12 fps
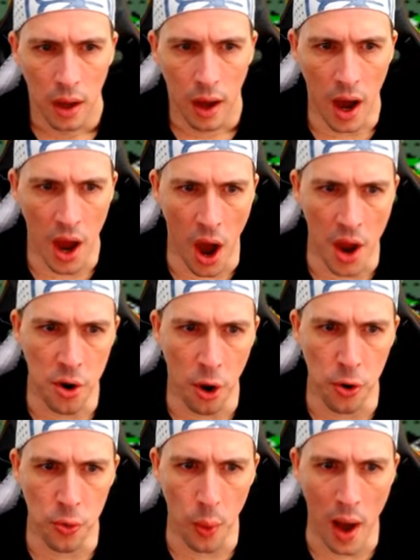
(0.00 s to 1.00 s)
I
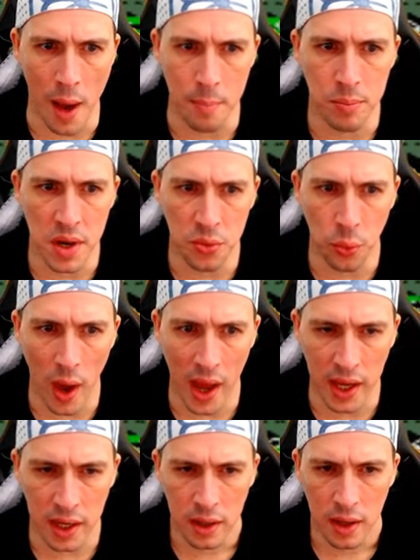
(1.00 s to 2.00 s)
know
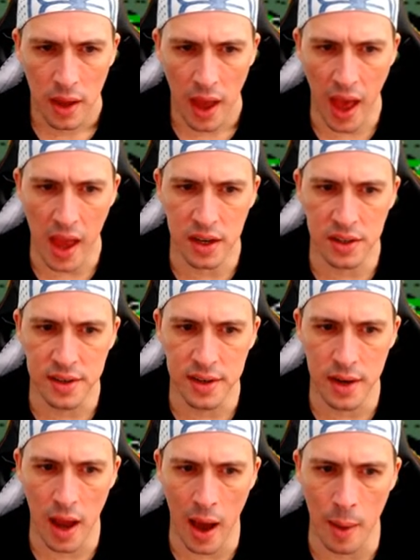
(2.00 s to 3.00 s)
Midway and
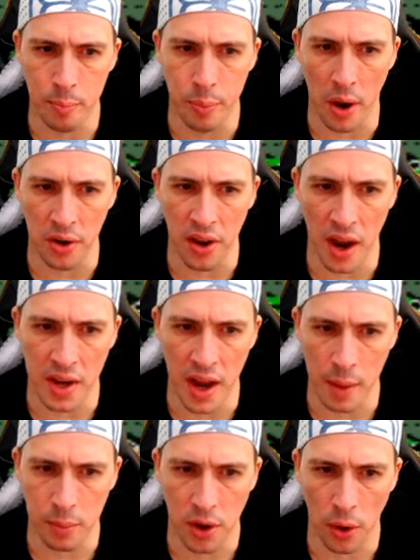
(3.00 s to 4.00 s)
Bandai
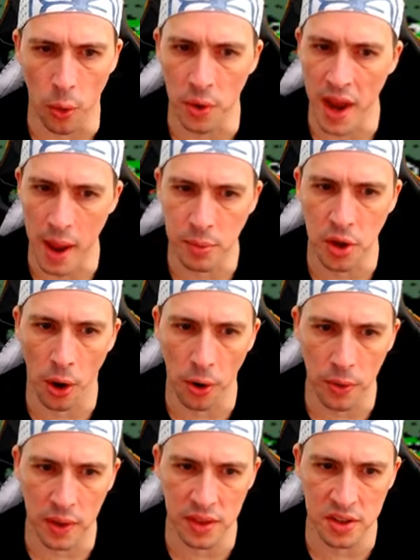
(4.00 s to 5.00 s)
Namco, or
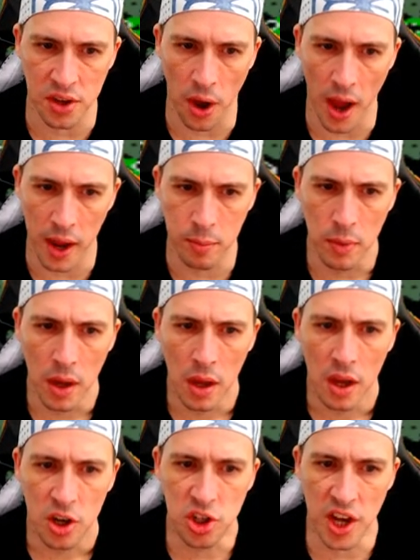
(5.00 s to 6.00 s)
Namco at the time,
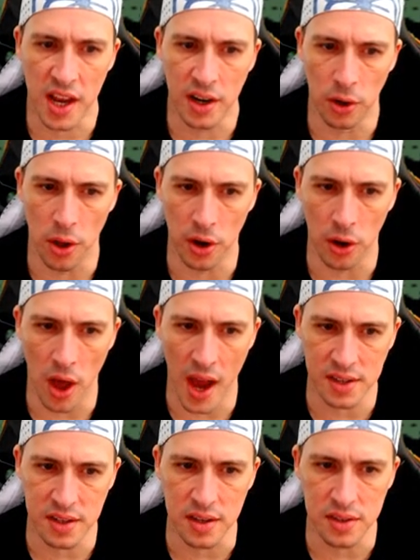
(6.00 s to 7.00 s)
shared a lot of
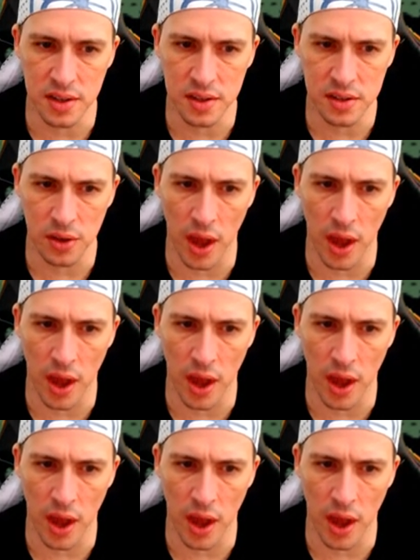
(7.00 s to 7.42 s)
licenses.